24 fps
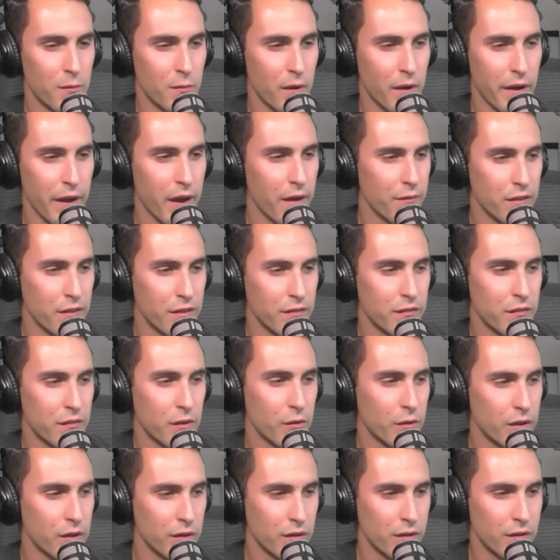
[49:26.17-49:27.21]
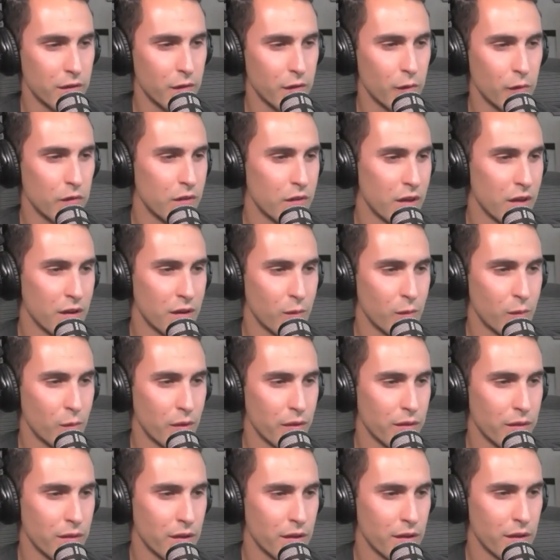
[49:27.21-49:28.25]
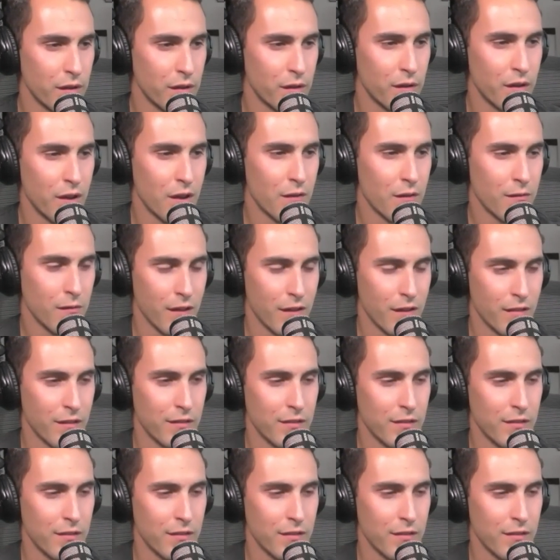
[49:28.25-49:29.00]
why have this token associated with it, right?